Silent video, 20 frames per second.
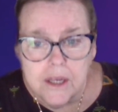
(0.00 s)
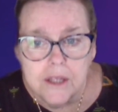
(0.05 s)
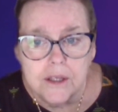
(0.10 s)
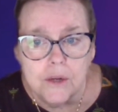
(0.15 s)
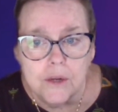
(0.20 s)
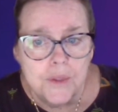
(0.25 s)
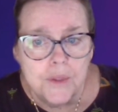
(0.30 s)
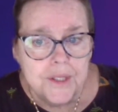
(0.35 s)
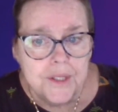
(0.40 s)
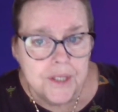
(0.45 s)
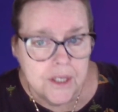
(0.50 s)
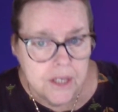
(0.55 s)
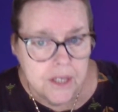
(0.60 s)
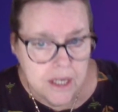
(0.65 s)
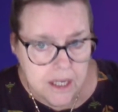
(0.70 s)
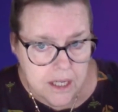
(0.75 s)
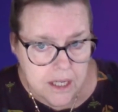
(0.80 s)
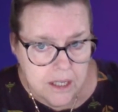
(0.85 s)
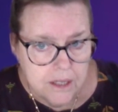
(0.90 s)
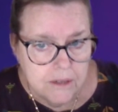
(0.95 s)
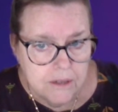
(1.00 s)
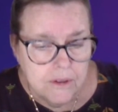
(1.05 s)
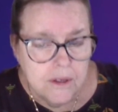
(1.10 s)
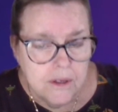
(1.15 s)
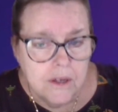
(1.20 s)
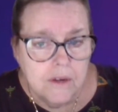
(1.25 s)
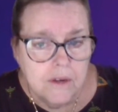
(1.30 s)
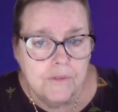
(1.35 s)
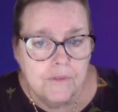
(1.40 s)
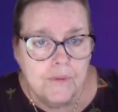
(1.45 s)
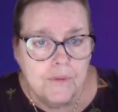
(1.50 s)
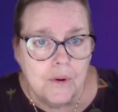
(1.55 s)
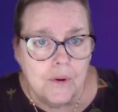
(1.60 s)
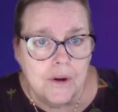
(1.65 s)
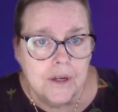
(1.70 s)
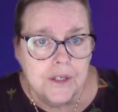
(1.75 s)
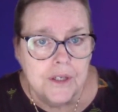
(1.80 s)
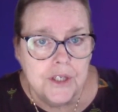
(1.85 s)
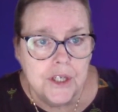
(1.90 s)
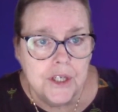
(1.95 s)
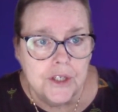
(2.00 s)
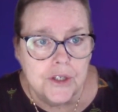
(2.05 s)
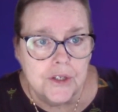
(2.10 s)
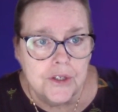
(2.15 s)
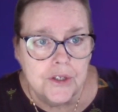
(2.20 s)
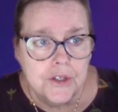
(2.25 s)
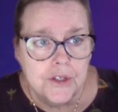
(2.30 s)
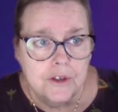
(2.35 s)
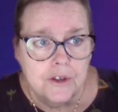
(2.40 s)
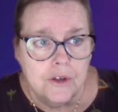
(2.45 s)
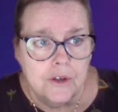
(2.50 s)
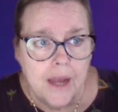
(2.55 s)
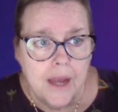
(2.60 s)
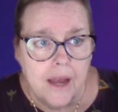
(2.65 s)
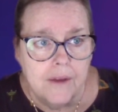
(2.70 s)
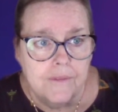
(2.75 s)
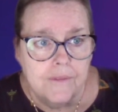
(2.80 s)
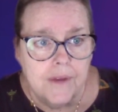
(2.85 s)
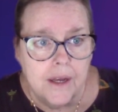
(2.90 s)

there was a need for teachers to have